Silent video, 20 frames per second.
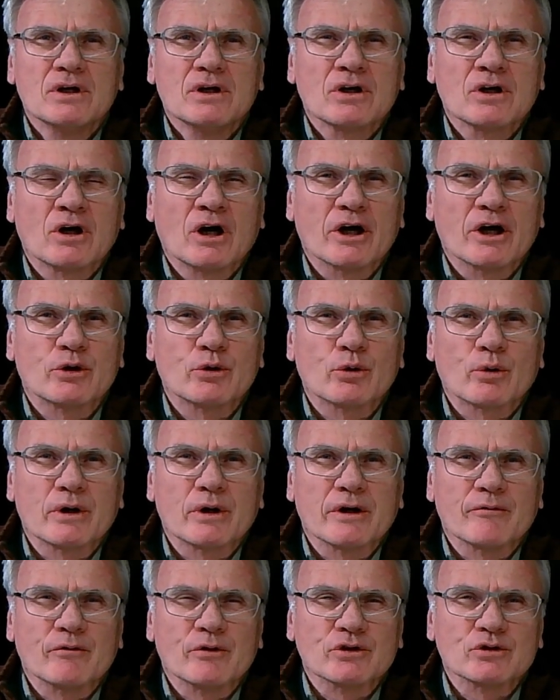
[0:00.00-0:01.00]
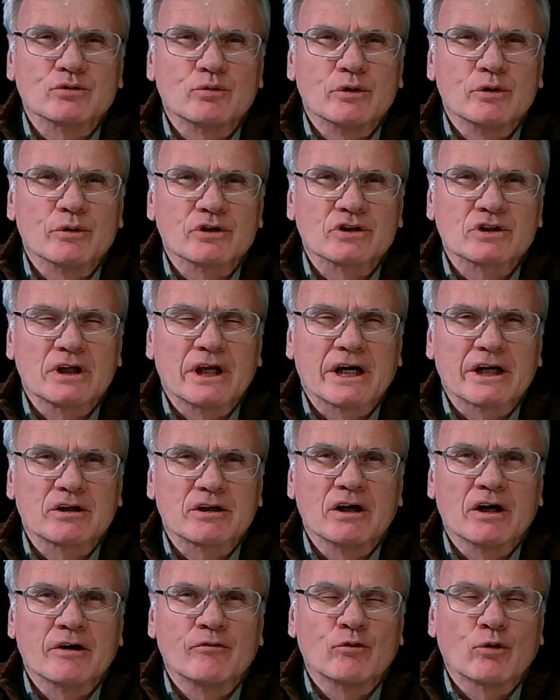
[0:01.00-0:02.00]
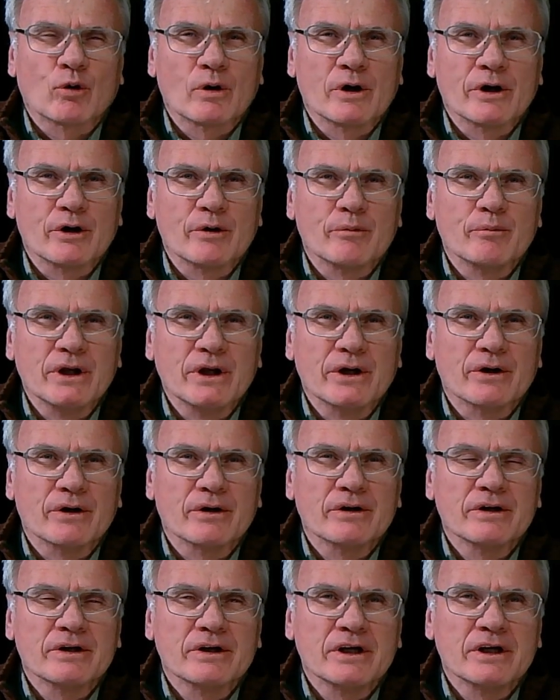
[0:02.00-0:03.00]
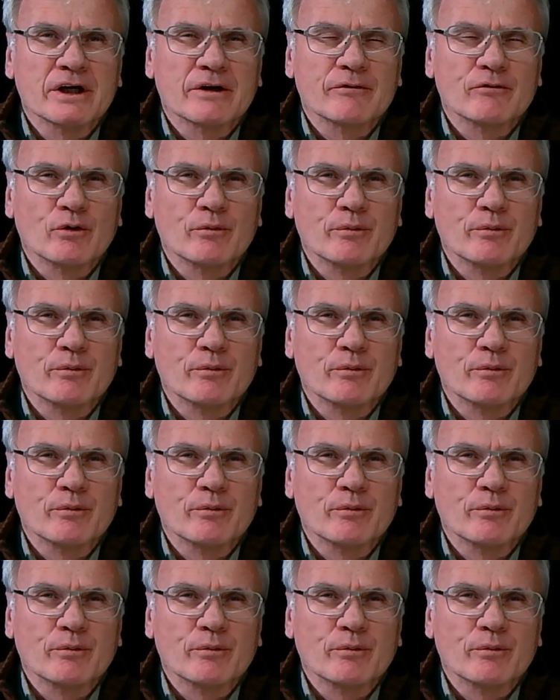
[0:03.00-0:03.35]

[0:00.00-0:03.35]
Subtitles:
contour intervals. We will select a 400-meter interval,